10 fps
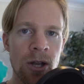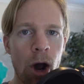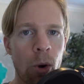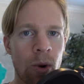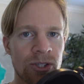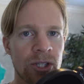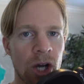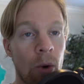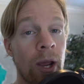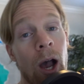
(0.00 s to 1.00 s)
know what's
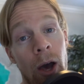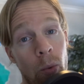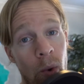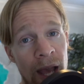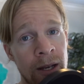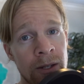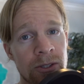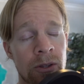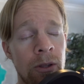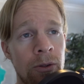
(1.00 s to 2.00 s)
going on when,
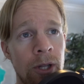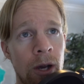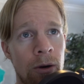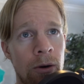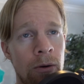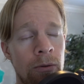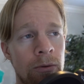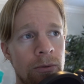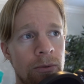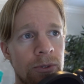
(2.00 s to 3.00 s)
so they'll
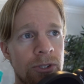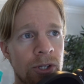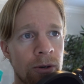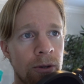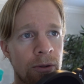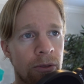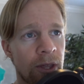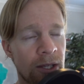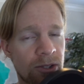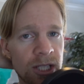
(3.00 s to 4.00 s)
know certain
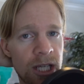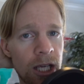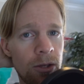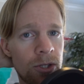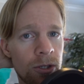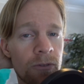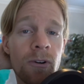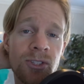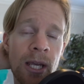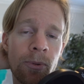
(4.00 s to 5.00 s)
things to take you to.
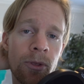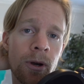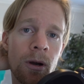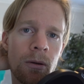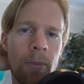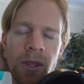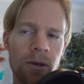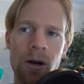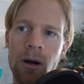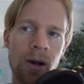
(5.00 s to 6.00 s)
For example, there
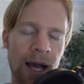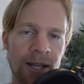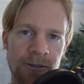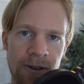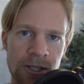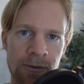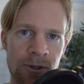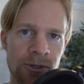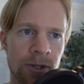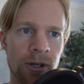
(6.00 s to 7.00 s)
are all kinds of
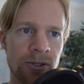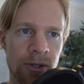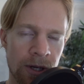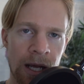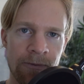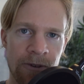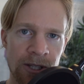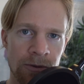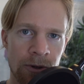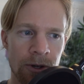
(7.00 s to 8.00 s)
festivals. There's the Danam
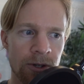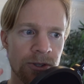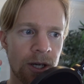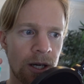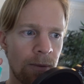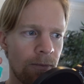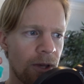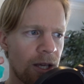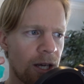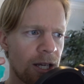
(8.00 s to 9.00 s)
Festival. There's
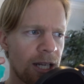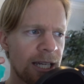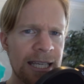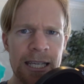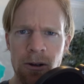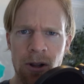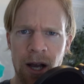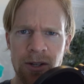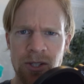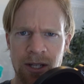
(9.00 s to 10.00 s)
an eagle
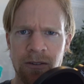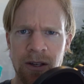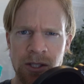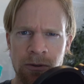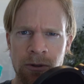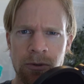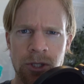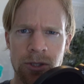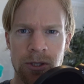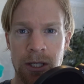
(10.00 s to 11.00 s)
hunting festival,
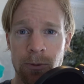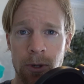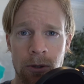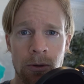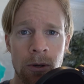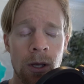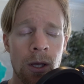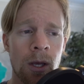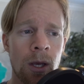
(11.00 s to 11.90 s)
which sounds pretty cool.